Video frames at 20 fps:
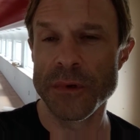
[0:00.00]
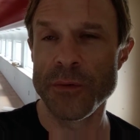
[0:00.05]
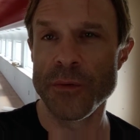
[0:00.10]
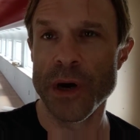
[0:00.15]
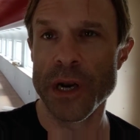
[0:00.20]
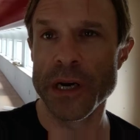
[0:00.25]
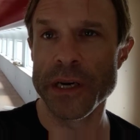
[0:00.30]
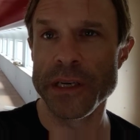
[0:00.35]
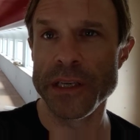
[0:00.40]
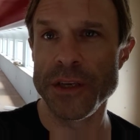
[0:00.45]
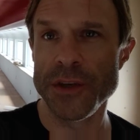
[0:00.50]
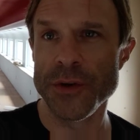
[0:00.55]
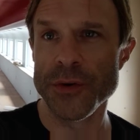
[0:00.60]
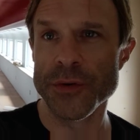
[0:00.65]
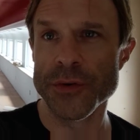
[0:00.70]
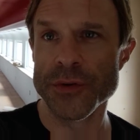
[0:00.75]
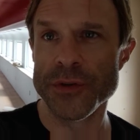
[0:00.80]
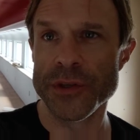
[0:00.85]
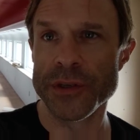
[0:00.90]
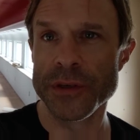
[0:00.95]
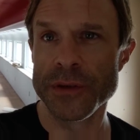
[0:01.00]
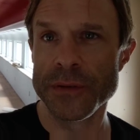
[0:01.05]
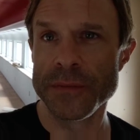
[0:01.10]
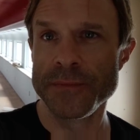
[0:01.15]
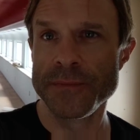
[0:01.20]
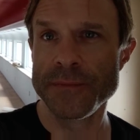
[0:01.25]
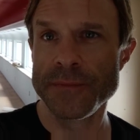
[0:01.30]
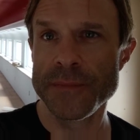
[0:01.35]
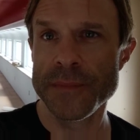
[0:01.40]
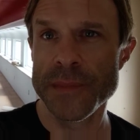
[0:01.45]
we wanted to use.
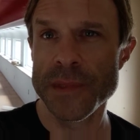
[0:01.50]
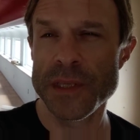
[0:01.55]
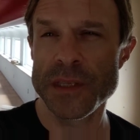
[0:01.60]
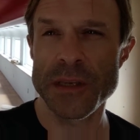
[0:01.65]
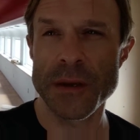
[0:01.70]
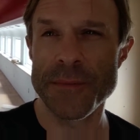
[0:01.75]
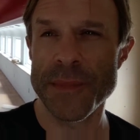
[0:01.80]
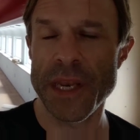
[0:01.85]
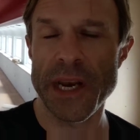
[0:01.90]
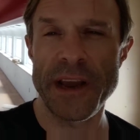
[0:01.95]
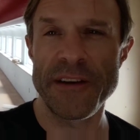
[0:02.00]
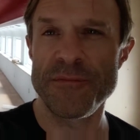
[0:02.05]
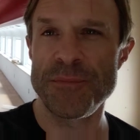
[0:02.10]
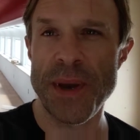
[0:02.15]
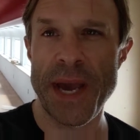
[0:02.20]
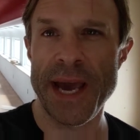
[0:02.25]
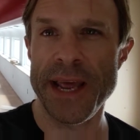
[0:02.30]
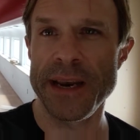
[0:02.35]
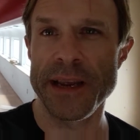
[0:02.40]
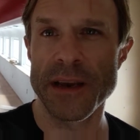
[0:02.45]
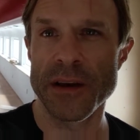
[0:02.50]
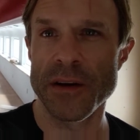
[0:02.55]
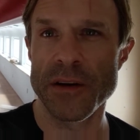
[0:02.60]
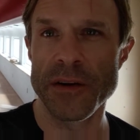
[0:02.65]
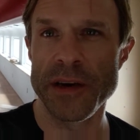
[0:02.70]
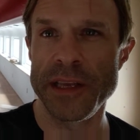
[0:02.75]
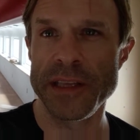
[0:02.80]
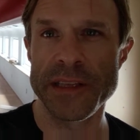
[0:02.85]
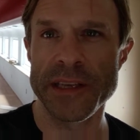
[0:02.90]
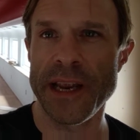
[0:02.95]
Some that have padding
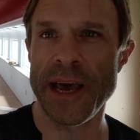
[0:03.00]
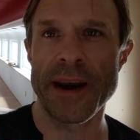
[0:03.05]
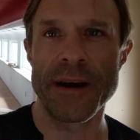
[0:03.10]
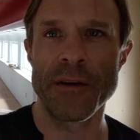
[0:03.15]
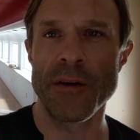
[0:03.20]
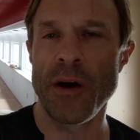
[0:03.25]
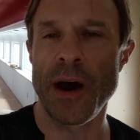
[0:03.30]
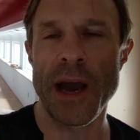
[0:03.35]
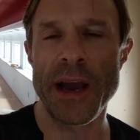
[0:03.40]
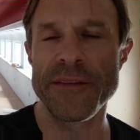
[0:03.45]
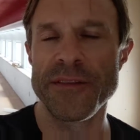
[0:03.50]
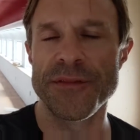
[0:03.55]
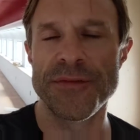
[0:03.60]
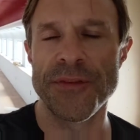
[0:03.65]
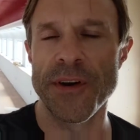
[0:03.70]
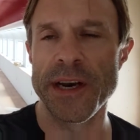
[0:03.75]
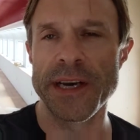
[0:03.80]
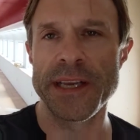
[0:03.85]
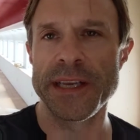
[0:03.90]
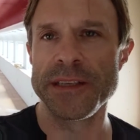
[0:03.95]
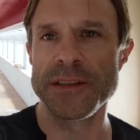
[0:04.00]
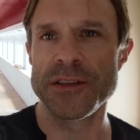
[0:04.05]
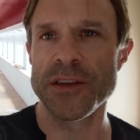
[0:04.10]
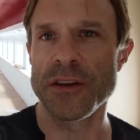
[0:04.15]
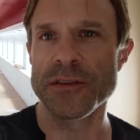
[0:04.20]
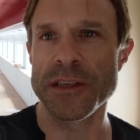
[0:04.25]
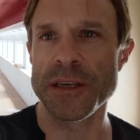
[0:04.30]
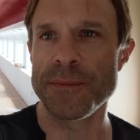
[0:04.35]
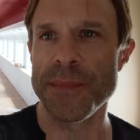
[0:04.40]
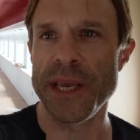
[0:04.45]
underneath it. I don't know, I have a friend
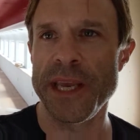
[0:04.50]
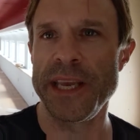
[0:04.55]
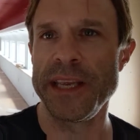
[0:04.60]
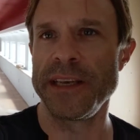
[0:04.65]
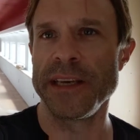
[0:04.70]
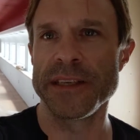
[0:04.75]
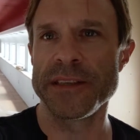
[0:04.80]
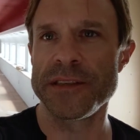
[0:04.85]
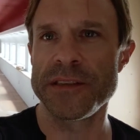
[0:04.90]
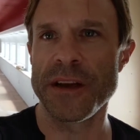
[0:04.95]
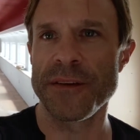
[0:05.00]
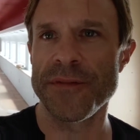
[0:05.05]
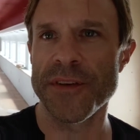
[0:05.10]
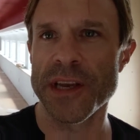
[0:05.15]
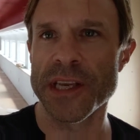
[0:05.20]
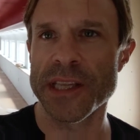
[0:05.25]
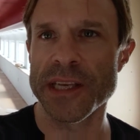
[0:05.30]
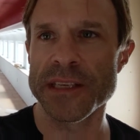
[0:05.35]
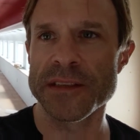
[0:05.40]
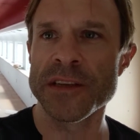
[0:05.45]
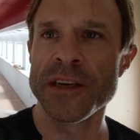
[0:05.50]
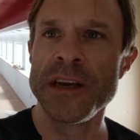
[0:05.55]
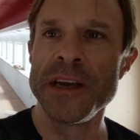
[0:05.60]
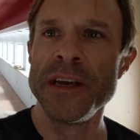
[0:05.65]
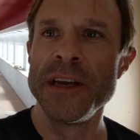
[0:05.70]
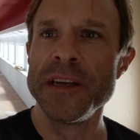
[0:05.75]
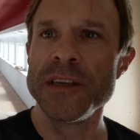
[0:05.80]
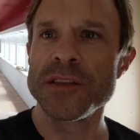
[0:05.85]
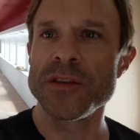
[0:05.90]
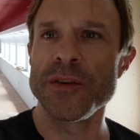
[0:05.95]
consulting me. He does stuff like this.
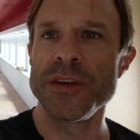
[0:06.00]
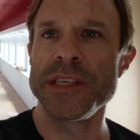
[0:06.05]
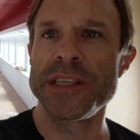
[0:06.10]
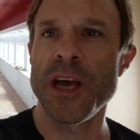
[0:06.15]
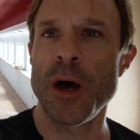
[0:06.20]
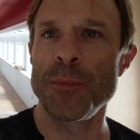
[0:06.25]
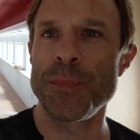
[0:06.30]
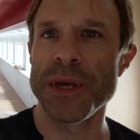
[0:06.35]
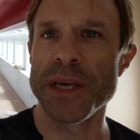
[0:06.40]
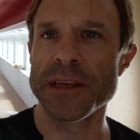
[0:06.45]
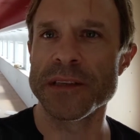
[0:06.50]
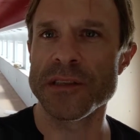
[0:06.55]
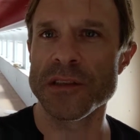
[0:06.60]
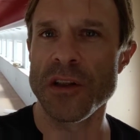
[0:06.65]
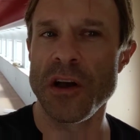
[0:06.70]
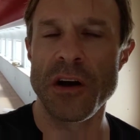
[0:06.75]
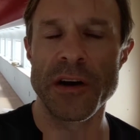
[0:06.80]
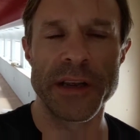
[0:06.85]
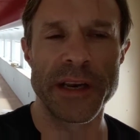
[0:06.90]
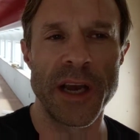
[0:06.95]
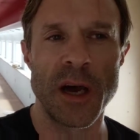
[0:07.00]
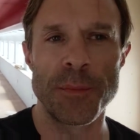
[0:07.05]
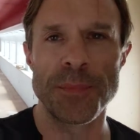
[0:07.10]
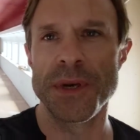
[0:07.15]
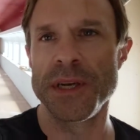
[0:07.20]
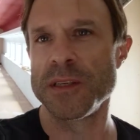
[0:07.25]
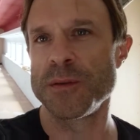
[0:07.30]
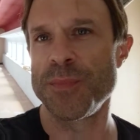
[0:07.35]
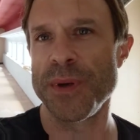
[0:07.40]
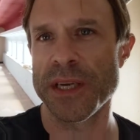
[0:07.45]
So he's helping us along and
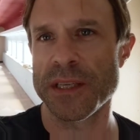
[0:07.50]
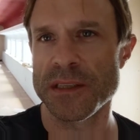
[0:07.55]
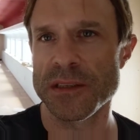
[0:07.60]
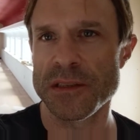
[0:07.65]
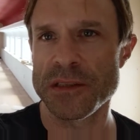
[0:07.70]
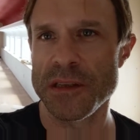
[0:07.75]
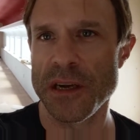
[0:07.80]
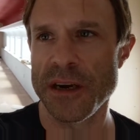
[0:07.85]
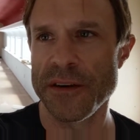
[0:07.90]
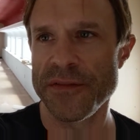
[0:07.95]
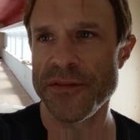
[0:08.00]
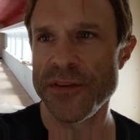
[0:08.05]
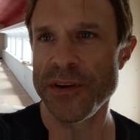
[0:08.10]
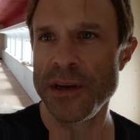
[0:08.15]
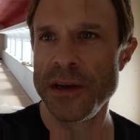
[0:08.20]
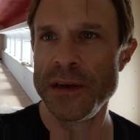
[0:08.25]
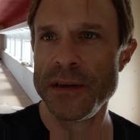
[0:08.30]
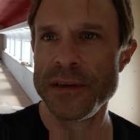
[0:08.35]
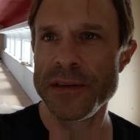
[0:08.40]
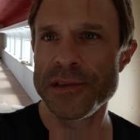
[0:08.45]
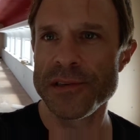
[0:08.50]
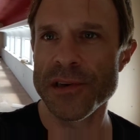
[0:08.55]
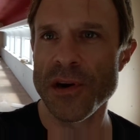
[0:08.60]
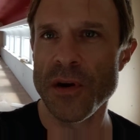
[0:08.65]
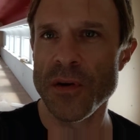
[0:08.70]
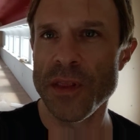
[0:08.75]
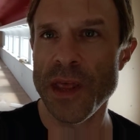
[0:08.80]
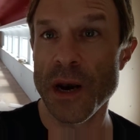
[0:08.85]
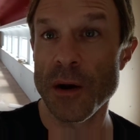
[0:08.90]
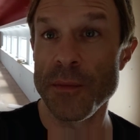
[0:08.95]
helping us pick the stuff.
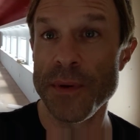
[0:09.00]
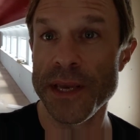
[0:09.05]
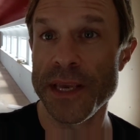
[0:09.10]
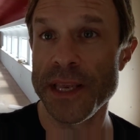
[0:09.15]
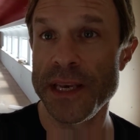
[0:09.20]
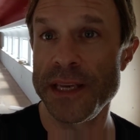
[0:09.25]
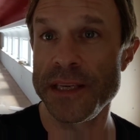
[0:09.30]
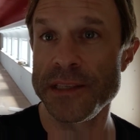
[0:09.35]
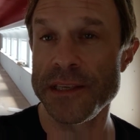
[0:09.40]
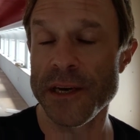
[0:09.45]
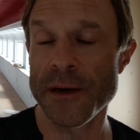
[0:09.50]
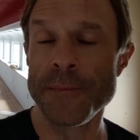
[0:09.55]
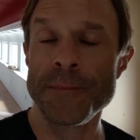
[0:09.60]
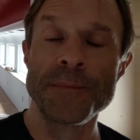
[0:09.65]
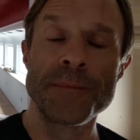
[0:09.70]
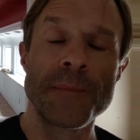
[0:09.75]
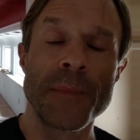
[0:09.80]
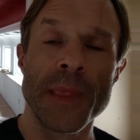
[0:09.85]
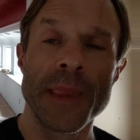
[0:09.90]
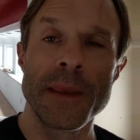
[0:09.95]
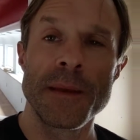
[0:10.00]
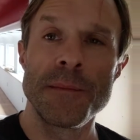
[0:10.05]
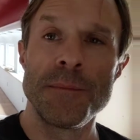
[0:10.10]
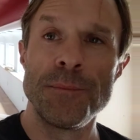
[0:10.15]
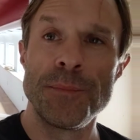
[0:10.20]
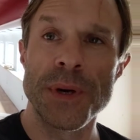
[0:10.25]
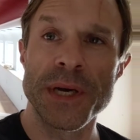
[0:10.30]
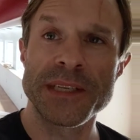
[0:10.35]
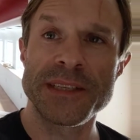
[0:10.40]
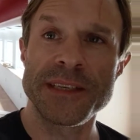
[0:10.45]
So that'll make it easier.
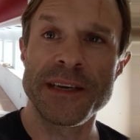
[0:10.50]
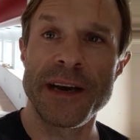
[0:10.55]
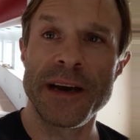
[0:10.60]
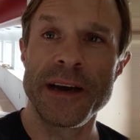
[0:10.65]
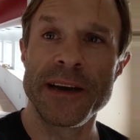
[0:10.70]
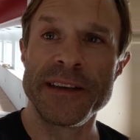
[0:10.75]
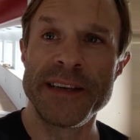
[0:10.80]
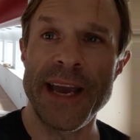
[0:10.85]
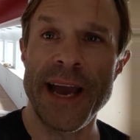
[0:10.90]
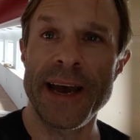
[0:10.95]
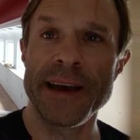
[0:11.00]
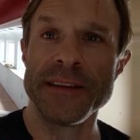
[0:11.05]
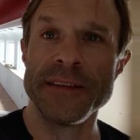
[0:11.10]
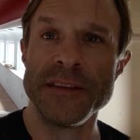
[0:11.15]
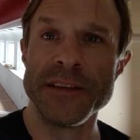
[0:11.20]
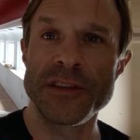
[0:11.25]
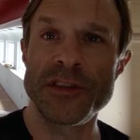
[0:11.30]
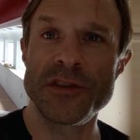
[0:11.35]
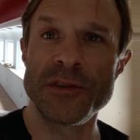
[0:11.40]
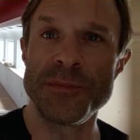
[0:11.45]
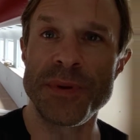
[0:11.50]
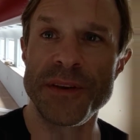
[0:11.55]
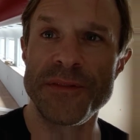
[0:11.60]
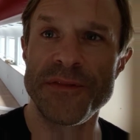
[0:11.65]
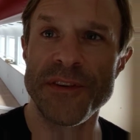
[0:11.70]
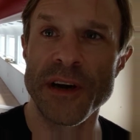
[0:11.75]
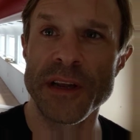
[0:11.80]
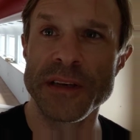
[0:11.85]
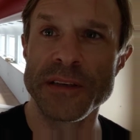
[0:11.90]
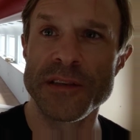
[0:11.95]
But yeah, this should be
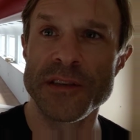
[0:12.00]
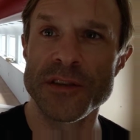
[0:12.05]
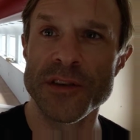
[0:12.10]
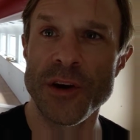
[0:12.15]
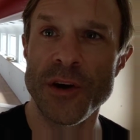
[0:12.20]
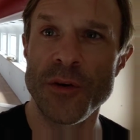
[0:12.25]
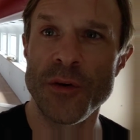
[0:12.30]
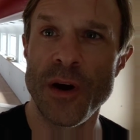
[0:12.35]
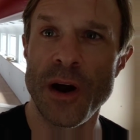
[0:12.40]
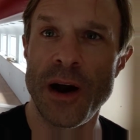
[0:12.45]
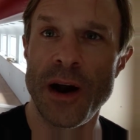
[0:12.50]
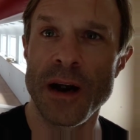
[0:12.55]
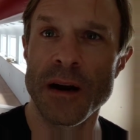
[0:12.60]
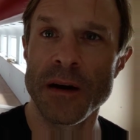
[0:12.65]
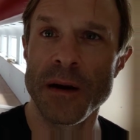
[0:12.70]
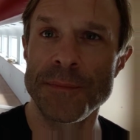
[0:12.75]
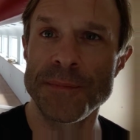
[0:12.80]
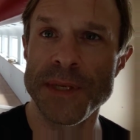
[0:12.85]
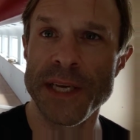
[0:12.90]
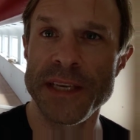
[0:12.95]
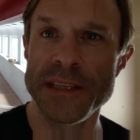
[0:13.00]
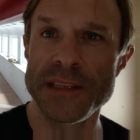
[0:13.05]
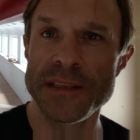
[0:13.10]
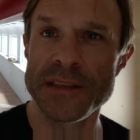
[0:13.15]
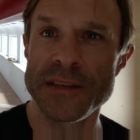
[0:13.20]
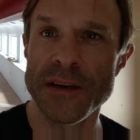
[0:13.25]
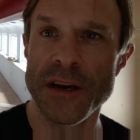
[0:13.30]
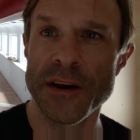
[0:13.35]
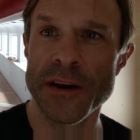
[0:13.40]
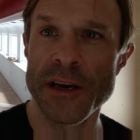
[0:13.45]
fun. So our
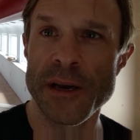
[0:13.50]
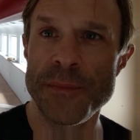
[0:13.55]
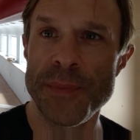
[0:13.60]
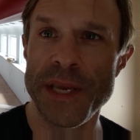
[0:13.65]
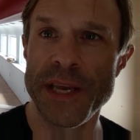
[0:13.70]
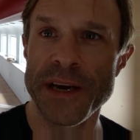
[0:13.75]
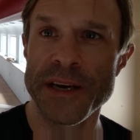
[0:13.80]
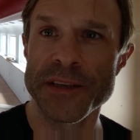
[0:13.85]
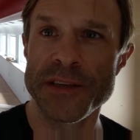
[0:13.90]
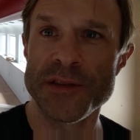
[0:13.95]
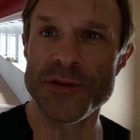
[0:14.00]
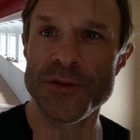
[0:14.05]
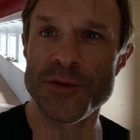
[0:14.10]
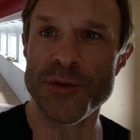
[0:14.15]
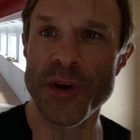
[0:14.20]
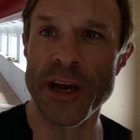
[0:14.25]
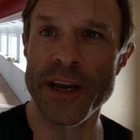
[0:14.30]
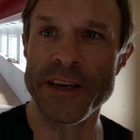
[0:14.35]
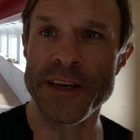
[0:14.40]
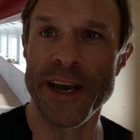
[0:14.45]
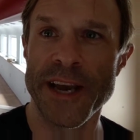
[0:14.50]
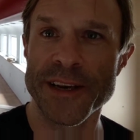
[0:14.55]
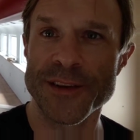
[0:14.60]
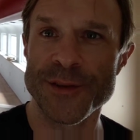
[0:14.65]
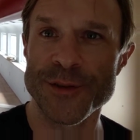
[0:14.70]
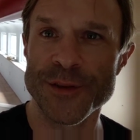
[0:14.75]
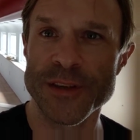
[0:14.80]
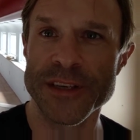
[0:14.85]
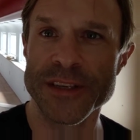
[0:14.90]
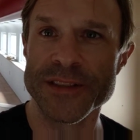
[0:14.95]
updates are gonna be us trying to
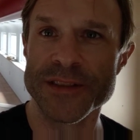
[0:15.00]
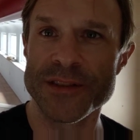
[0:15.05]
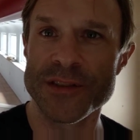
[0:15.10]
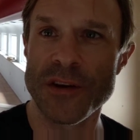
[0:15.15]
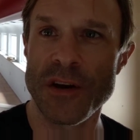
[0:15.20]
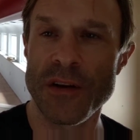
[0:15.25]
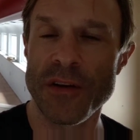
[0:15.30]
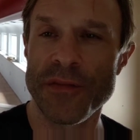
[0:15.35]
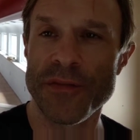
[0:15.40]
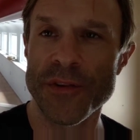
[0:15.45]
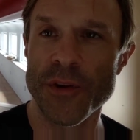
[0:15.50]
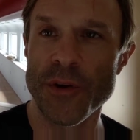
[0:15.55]
actually install a